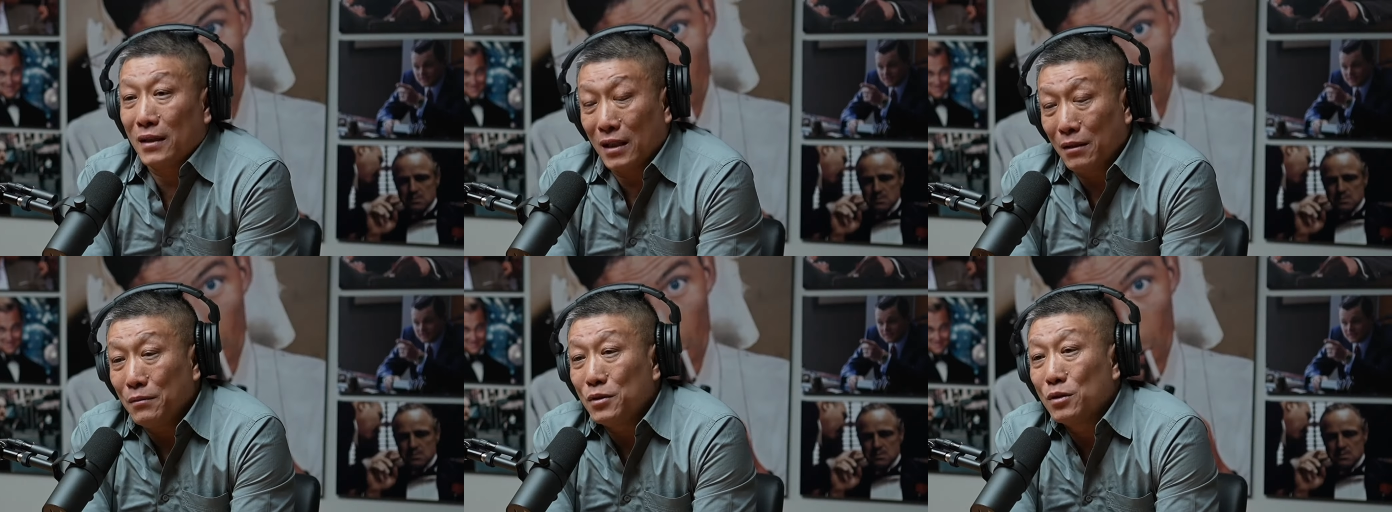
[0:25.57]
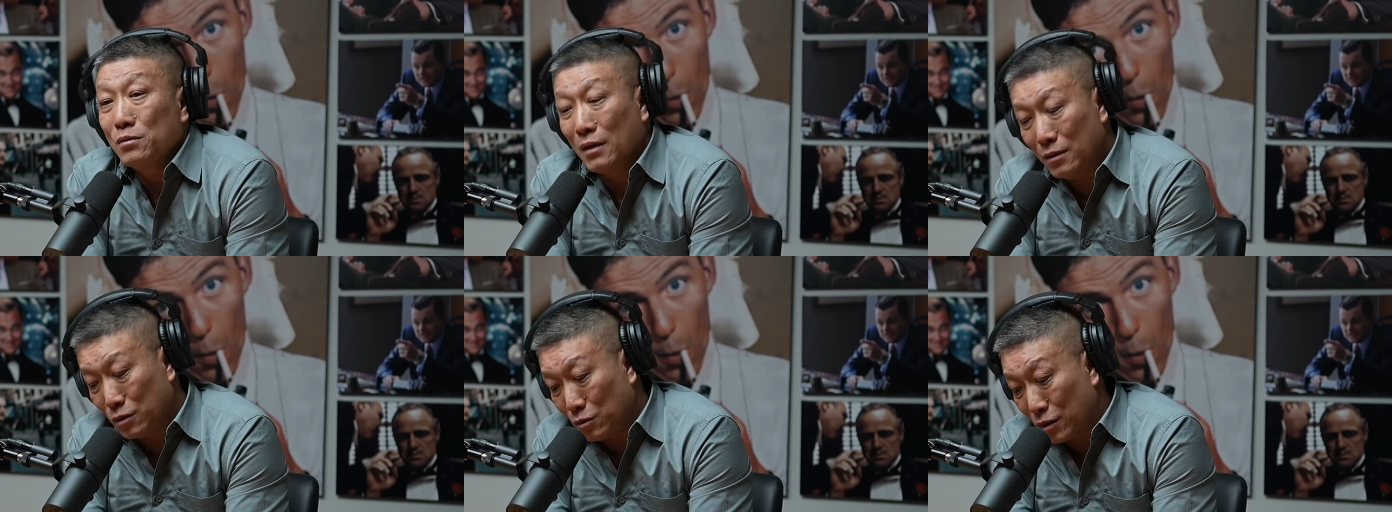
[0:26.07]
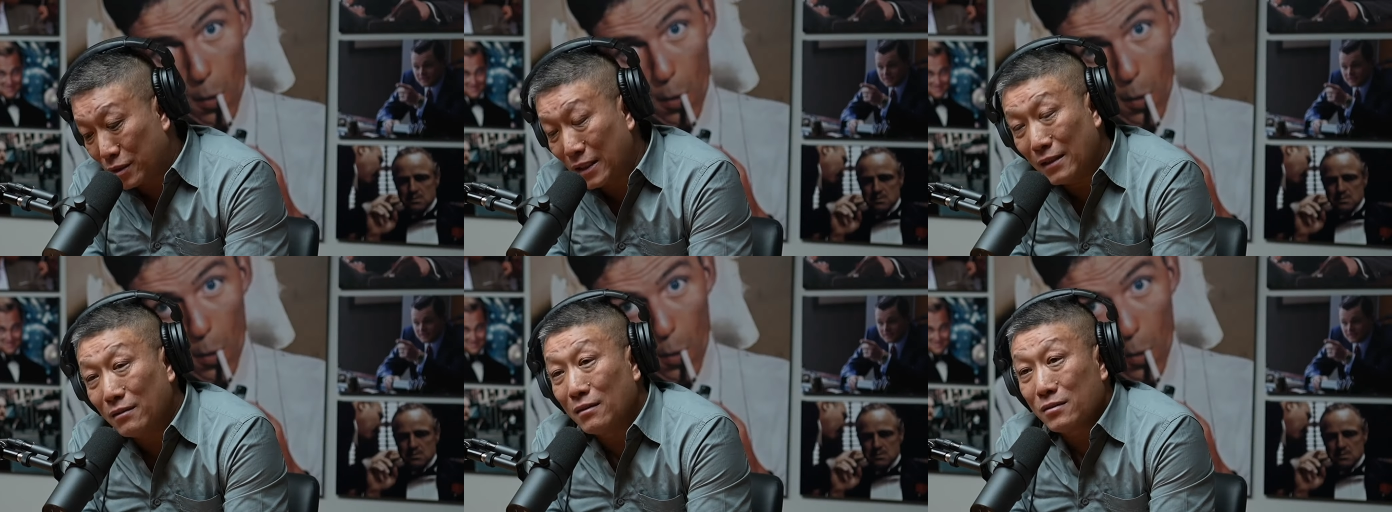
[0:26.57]
Speaker 1: they let them do to
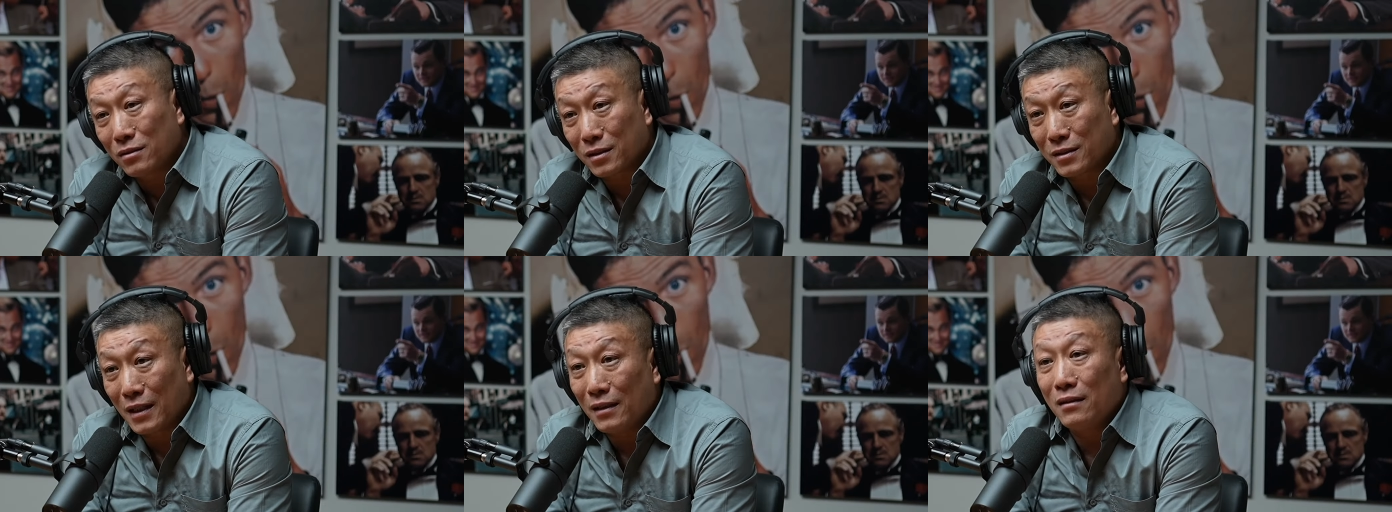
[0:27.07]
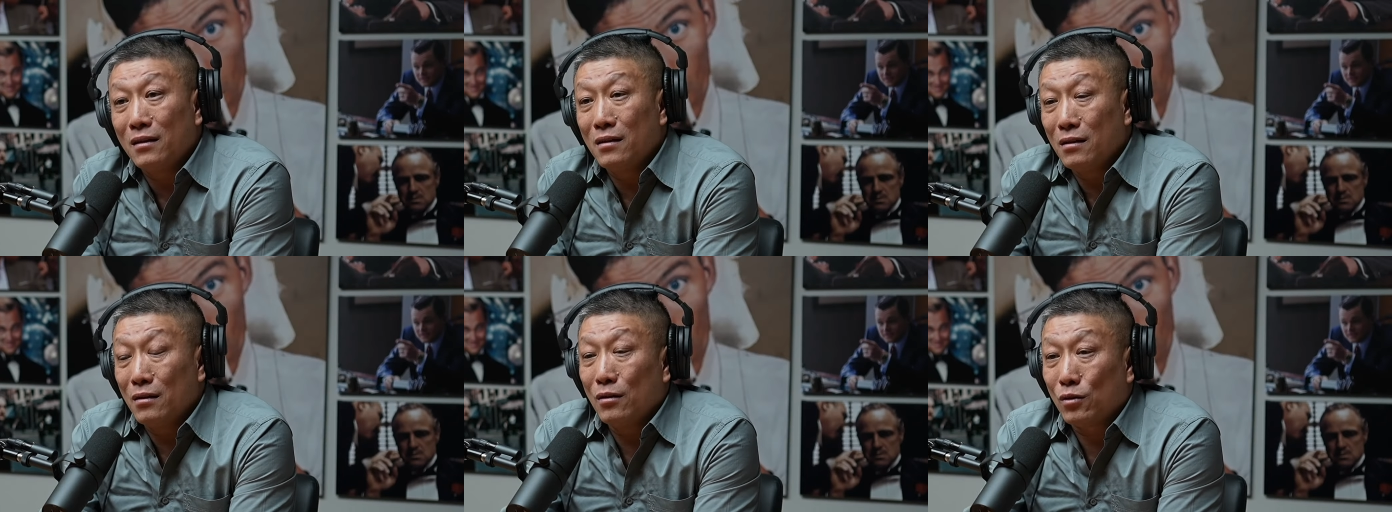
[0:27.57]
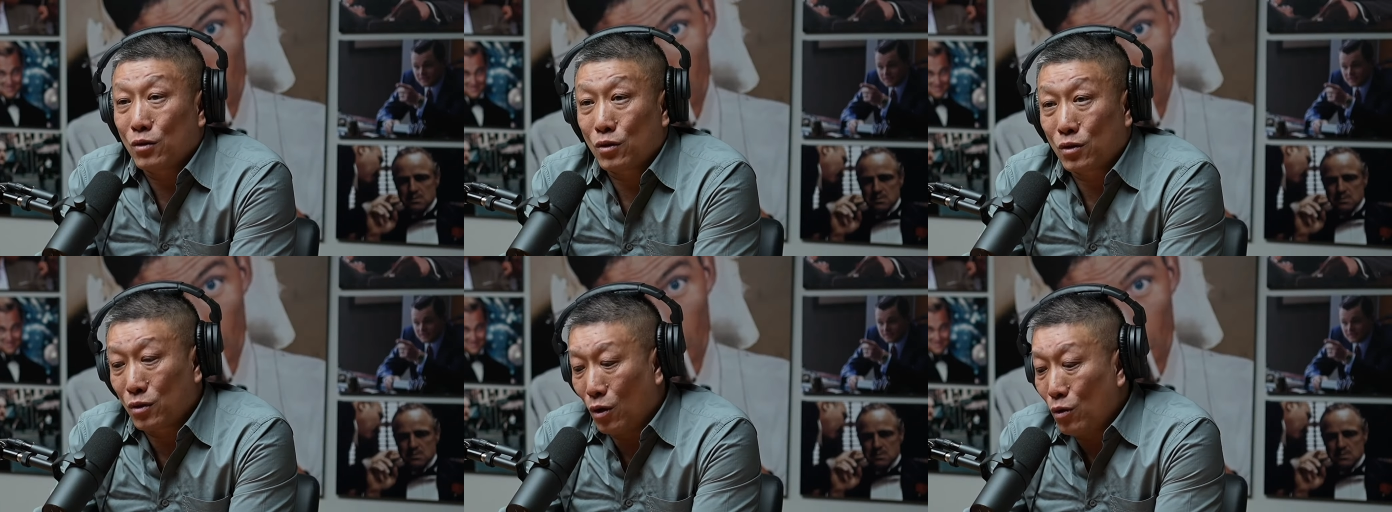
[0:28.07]
extent, to extent
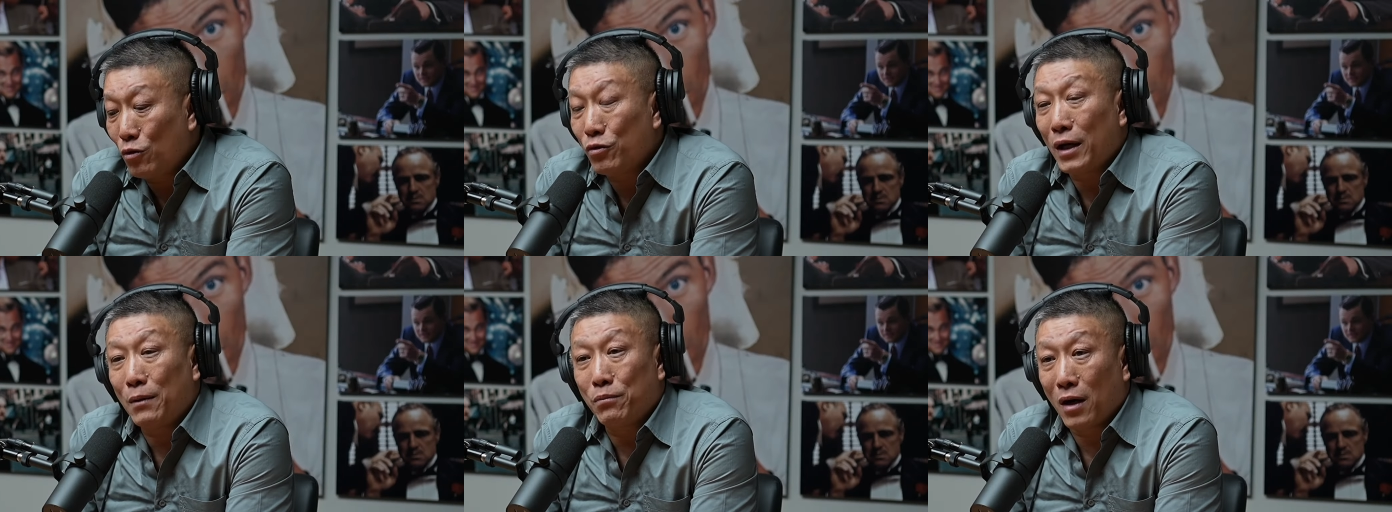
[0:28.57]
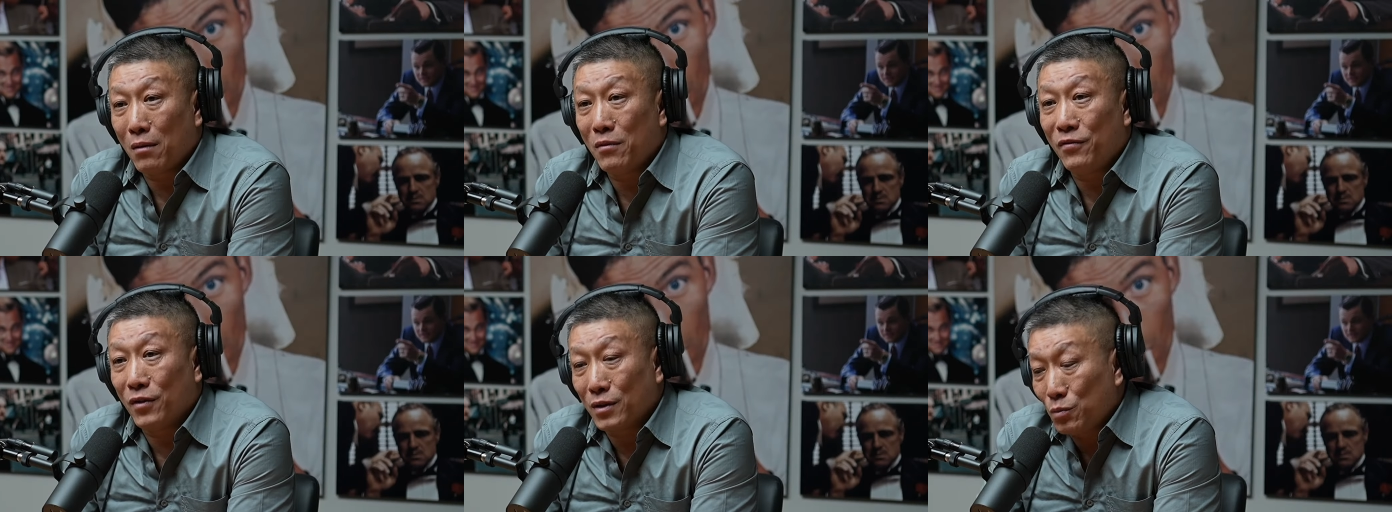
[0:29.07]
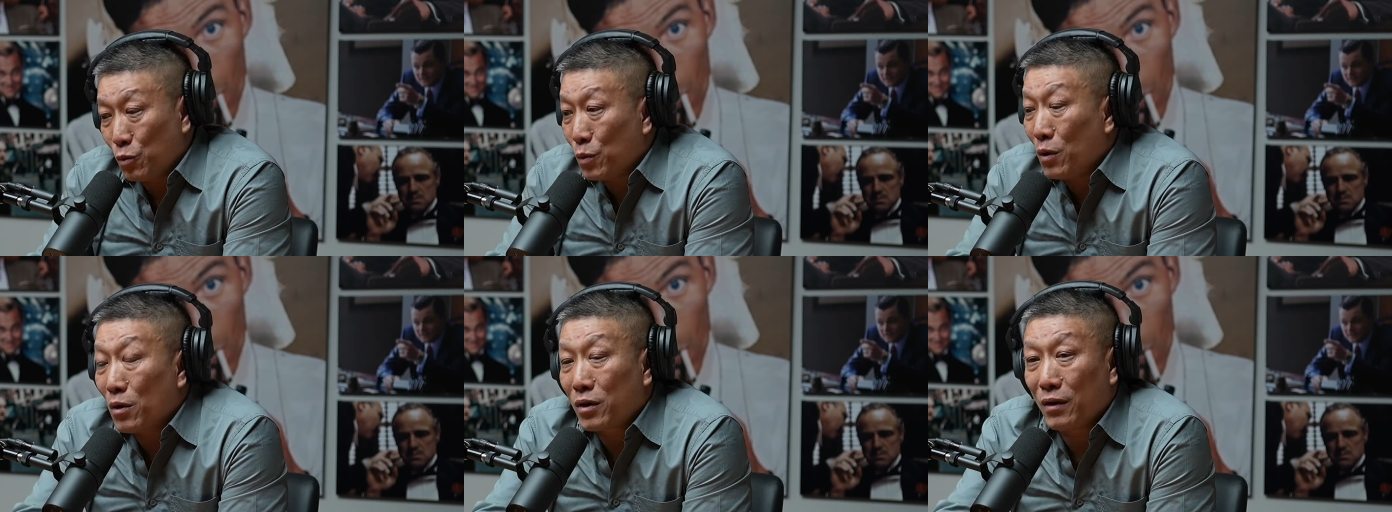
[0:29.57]
don't create problem for us. We
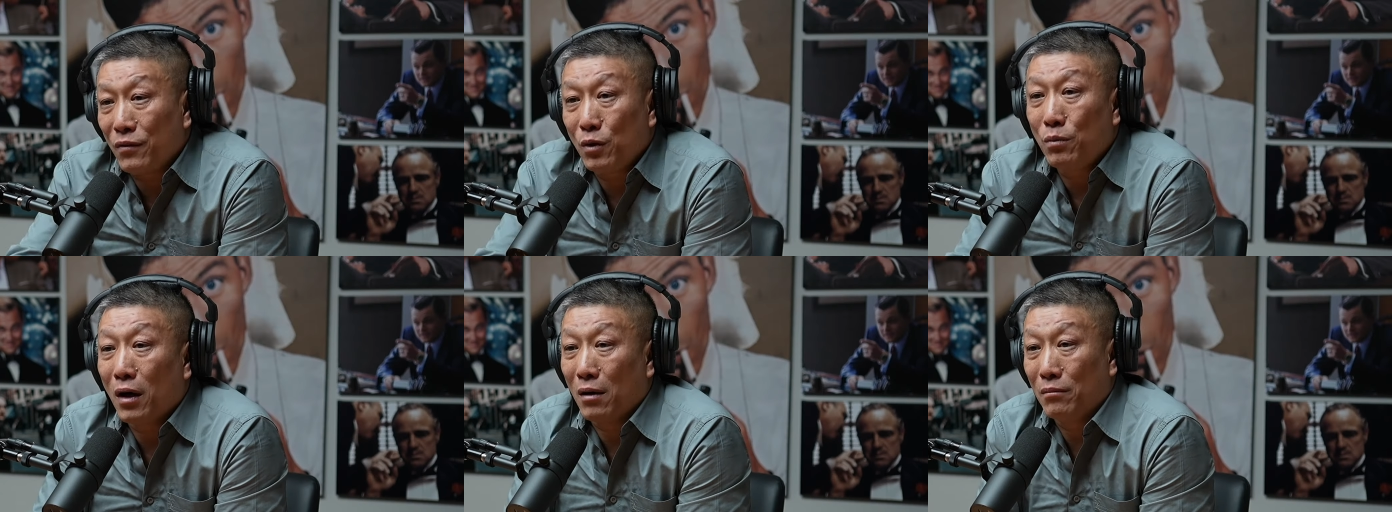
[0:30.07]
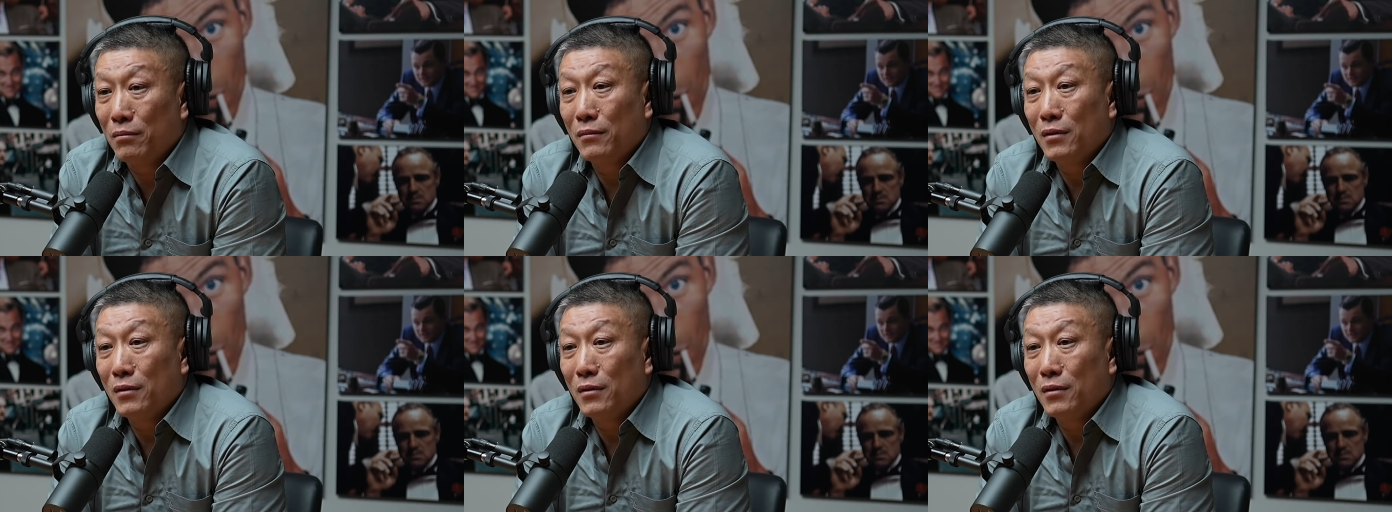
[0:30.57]
won't give you problem.